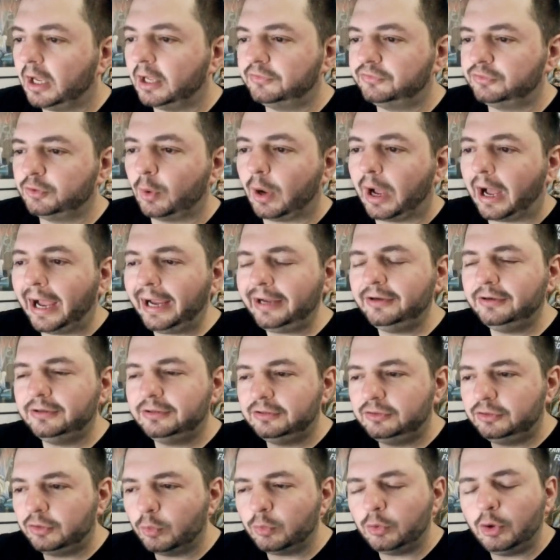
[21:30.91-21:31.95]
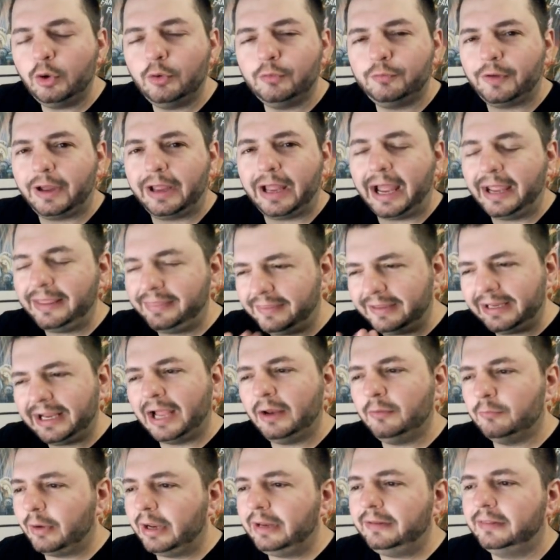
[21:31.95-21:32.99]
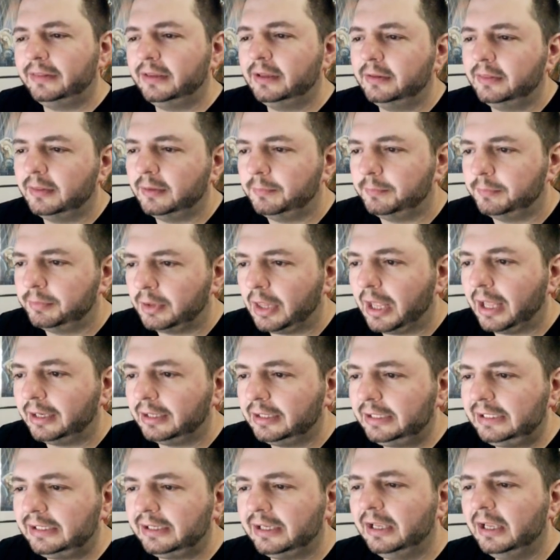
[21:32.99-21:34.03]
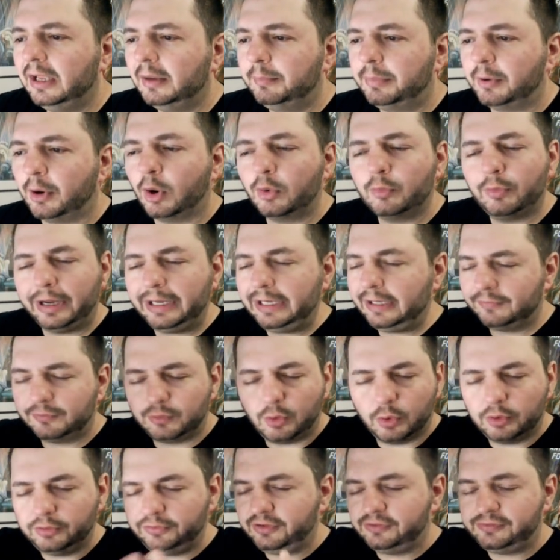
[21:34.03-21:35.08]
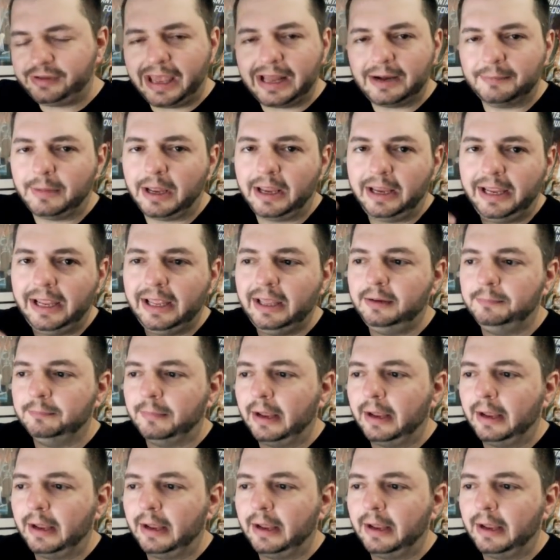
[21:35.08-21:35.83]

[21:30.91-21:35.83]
So I don't know if I think I read the plot leak, but already, of course, it's out of my head.